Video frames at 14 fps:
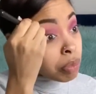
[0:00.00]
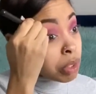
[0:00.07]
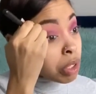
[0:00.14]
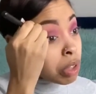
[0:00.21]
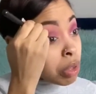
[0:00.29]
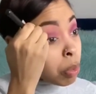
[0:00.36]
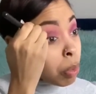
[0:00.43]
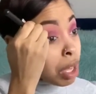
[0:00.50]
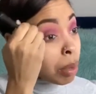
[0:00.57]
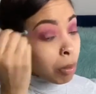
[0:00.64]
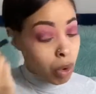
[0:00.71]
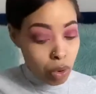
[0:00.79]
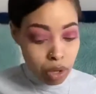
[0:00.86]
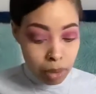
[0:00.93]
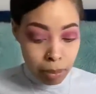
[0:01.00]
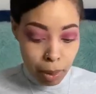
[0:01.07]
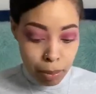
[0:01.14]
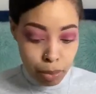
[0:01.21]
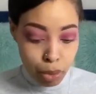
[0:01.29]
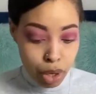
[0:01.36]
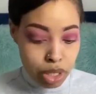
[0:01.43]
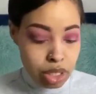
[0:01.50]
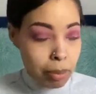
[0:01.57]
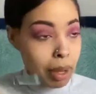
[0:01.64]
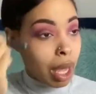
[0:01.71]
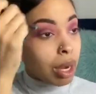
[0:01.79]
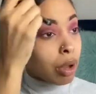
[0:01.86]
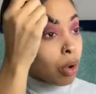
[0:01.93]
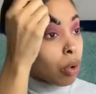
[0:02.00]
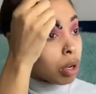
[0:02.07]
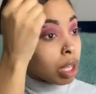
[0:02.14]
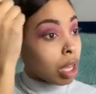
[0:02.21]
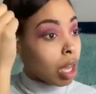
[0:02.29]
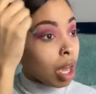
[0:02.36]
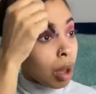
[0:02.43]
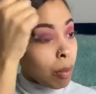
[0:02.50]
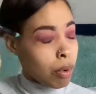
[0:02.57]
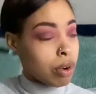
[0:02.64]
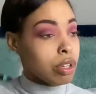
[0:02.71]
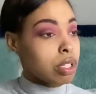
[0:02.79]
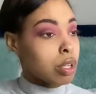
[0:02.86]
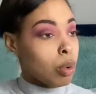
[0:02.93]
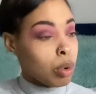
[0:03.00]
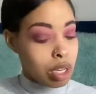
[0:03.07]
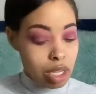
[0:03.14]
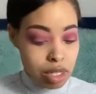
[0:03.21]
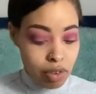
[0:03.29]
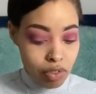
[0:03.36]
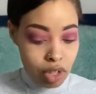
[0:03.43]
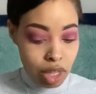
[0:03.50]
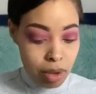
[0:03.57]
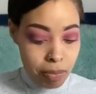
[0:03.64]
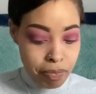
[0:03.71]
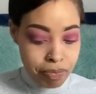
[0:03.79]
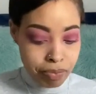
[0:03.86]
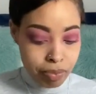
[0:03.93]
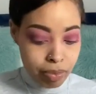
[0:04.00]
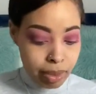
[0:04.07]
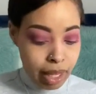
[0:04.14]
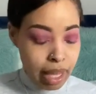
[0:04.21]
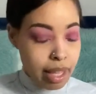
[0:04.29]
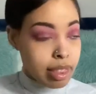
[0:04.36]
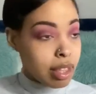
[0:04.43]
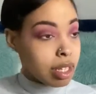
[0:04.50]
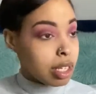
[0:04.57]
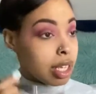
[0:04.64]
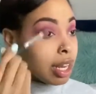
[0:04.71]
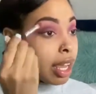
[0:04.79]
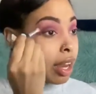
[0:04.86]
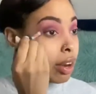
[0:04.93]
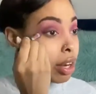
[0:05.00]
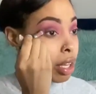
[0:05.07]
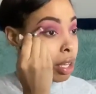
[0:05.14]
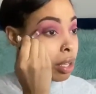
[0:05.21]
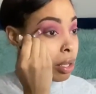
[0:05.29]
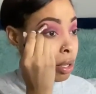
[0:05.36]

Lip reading: in the way I'm holding my brush, I'm kind of holding it upwards so it doesn't really hit the lid area.